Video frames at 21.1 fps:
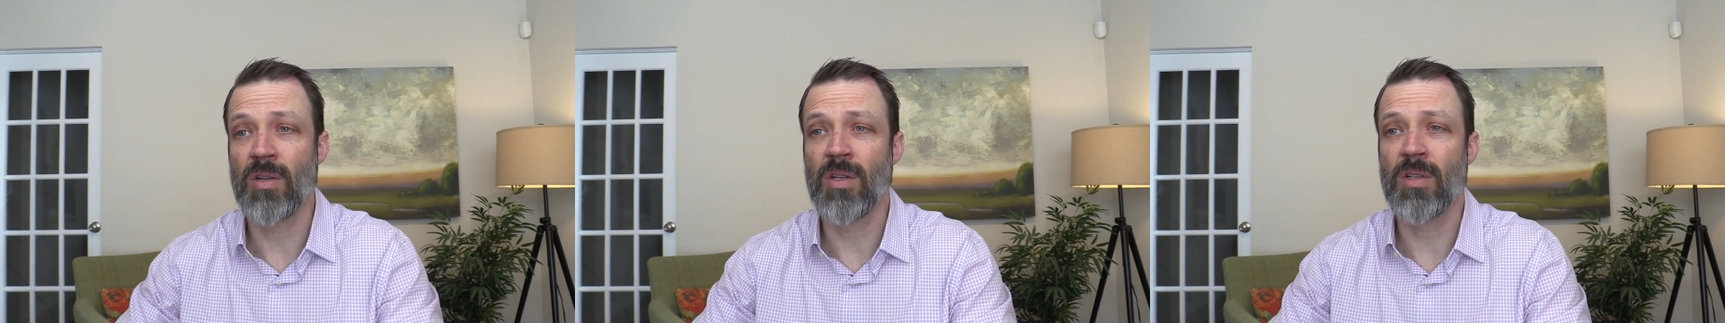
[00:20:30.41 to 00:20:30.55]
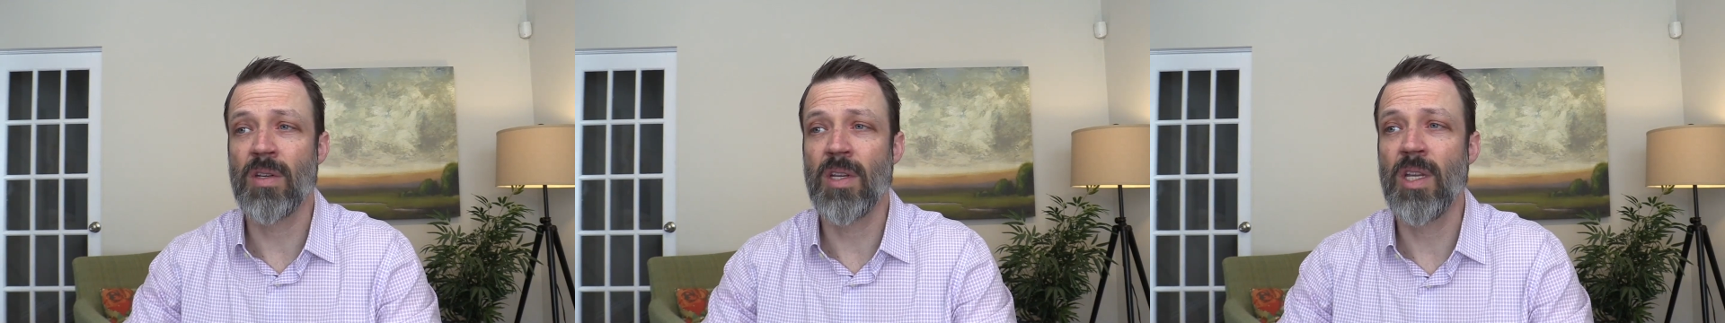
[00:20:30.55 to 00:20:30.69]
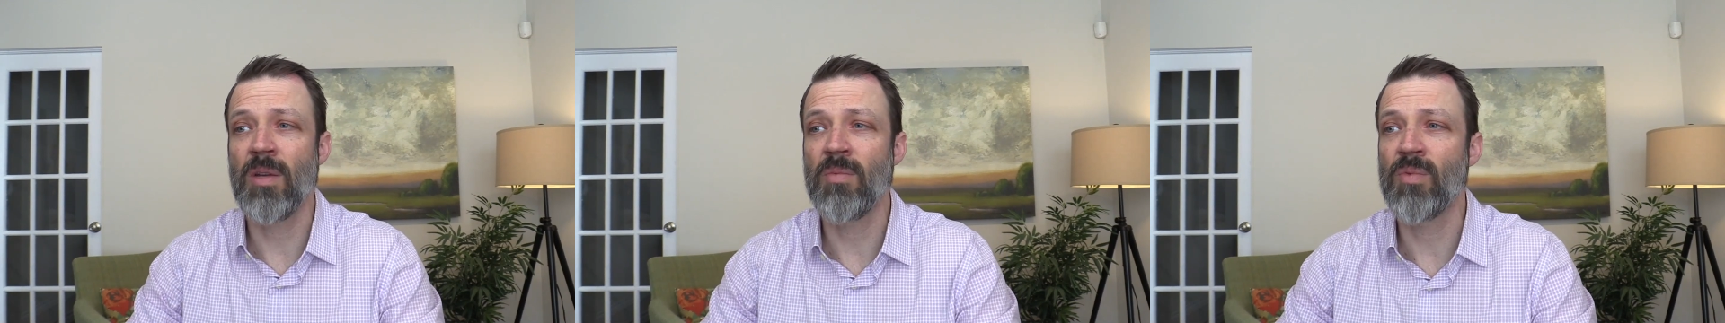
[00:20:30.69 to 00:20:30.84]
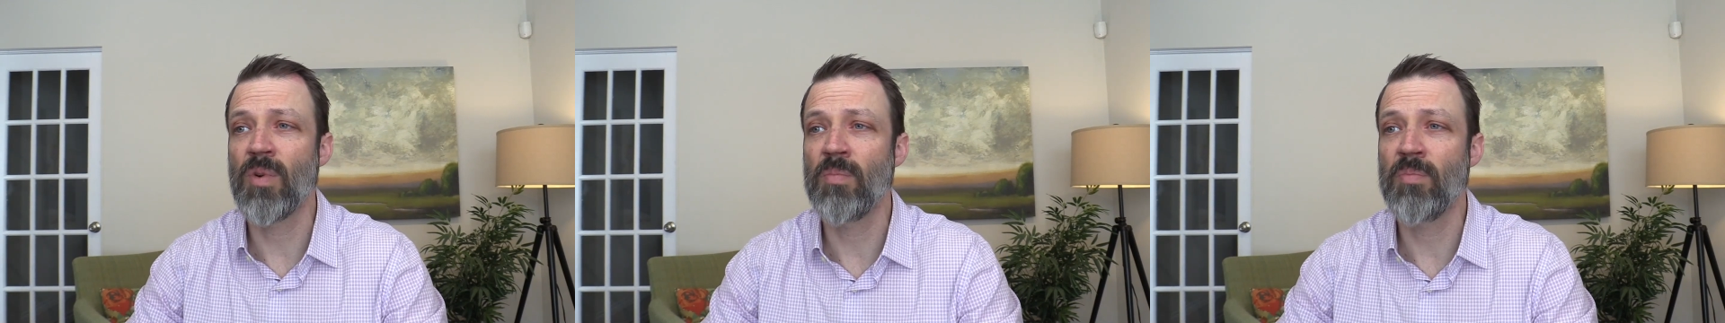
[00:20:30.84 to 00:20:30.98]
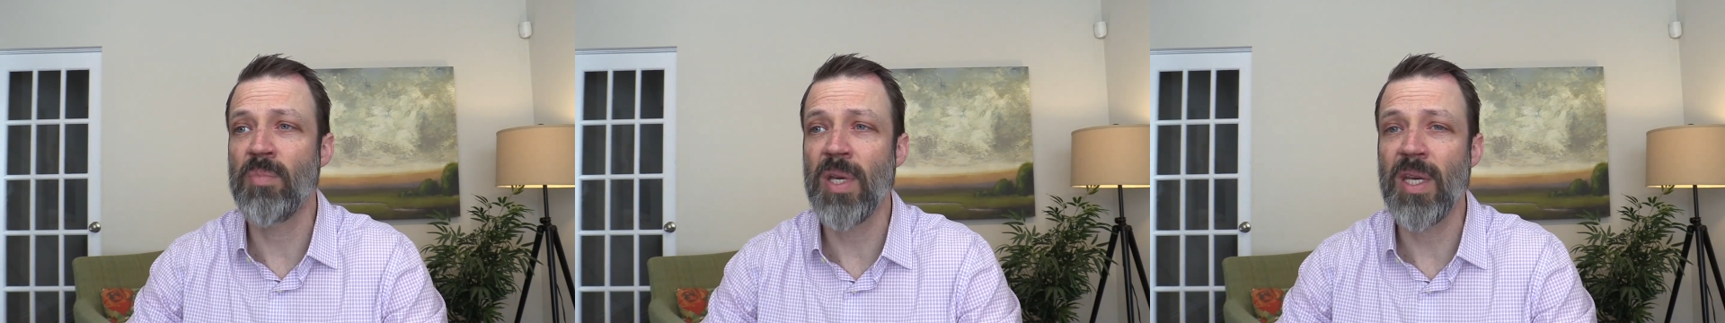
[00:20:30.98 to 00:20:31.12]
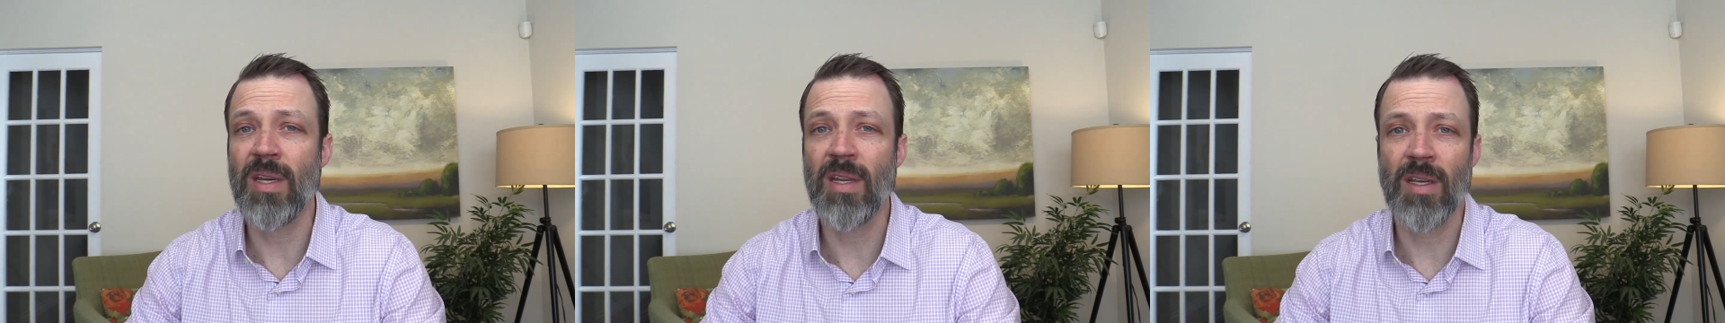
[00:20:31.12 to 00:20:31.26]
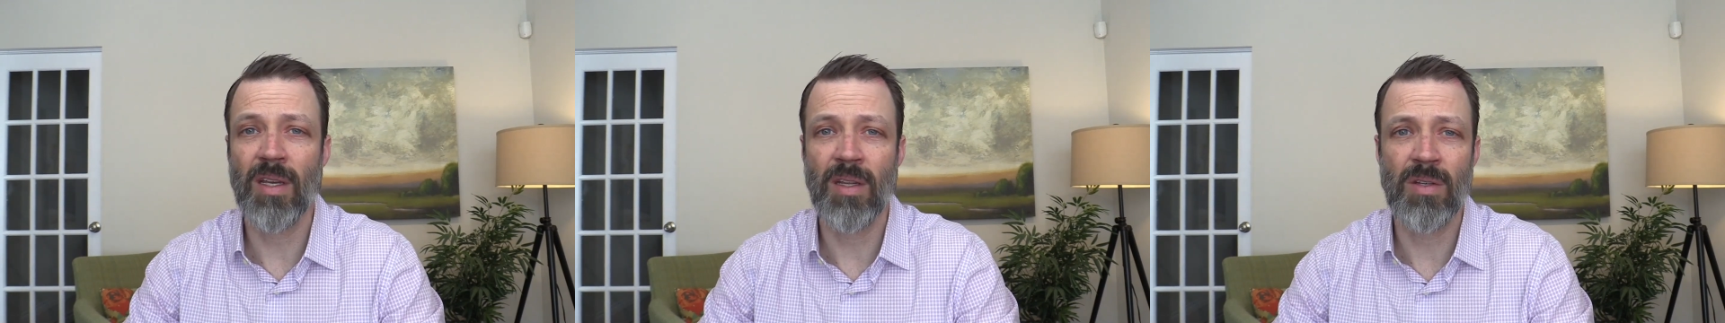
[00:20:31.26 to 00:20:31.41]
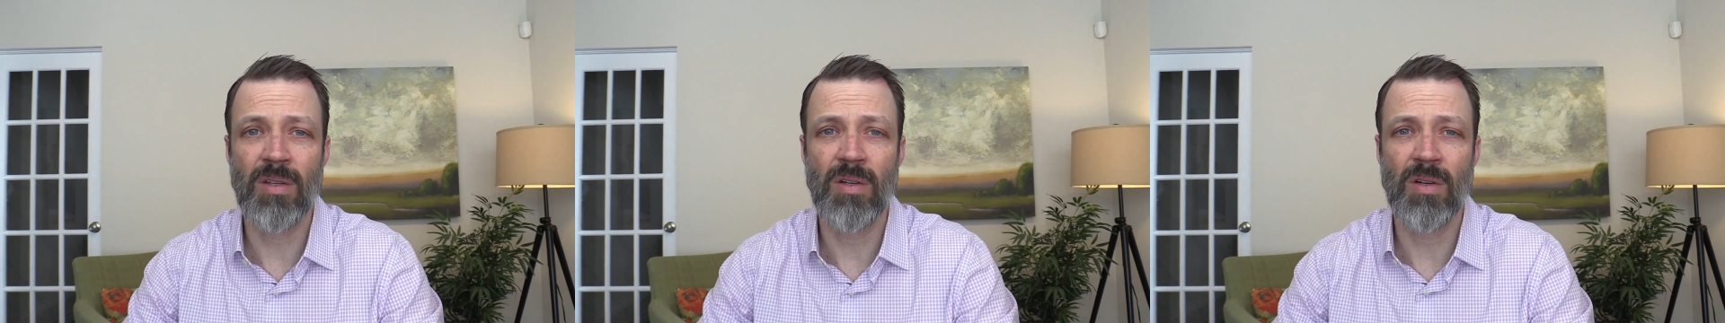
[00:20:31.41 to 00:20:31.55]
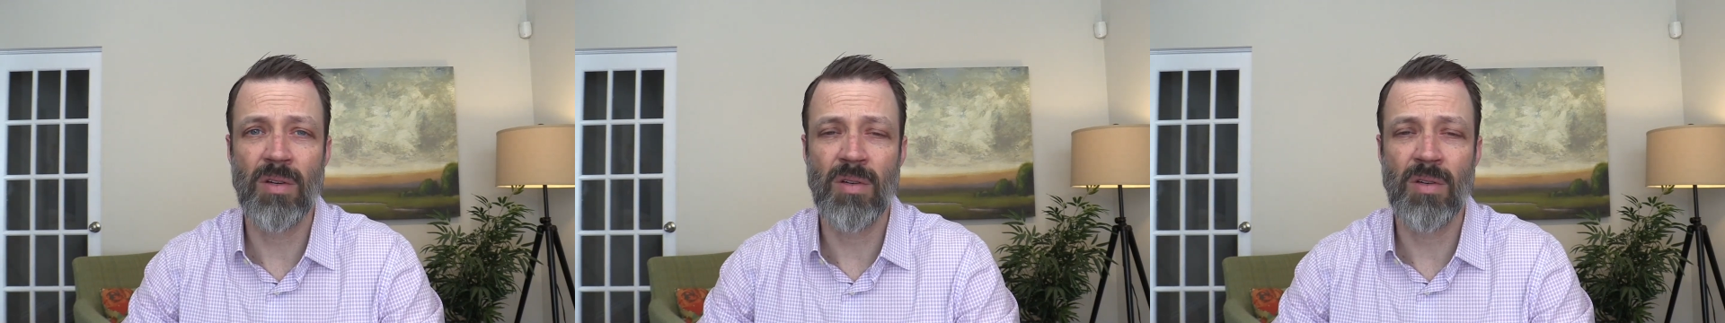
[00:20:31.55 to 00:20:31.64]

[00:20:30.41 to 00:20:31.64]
Just keep repeating it to